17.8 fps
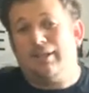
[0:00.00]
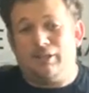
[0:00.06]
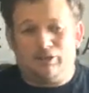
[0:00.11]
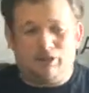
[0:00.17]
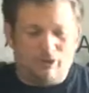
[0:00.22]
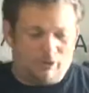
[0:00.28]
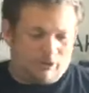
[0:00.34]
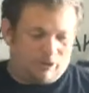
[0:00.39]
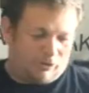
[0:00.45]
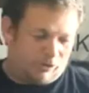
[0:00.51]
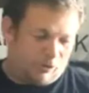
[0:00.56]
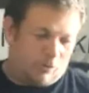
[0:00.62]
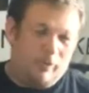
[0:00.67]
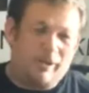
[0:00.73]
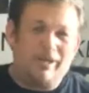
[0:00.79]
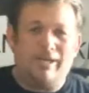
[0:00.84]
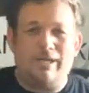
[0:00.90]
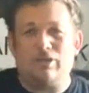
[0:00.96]
the
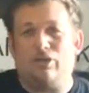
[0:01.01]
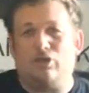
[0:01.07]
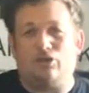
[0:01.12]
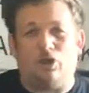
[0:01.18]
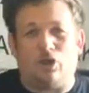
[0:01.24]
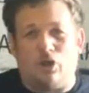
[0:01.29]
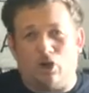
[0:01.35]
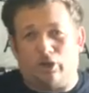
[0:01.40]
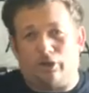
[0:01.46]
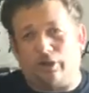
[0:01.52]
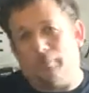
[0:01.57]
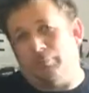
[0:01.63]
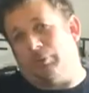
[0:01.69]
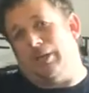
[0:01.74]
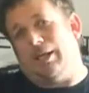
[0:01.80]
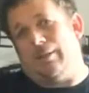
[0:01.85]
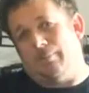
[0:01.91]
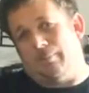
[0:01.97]
windage is all going to
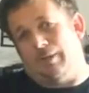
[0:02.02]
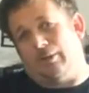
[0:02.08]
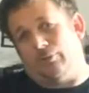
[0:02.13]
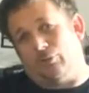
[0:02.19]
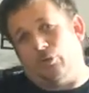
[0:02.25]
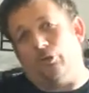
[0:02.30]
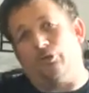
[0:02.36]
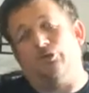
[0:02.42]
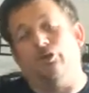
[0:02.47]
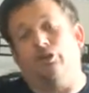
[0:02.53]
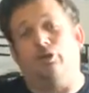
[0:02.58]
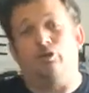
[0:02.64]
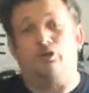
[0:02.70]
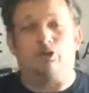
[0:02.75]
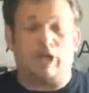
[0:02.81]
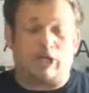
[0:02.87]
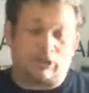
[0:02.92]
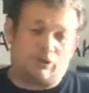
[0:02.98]
play a big role to your
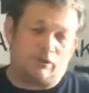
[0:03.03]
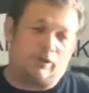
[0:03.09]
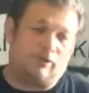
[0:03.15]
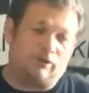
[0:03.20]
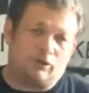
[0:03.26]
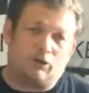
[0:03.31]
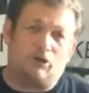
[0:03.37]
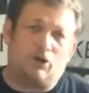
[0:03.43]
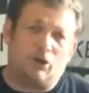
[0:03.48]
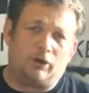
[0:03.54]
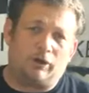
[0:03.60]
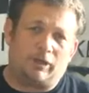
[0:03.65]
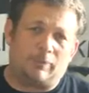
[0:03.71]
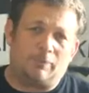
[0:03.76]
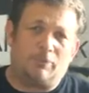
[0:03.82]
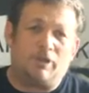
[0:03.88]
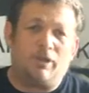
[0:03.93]
trajectory of your target.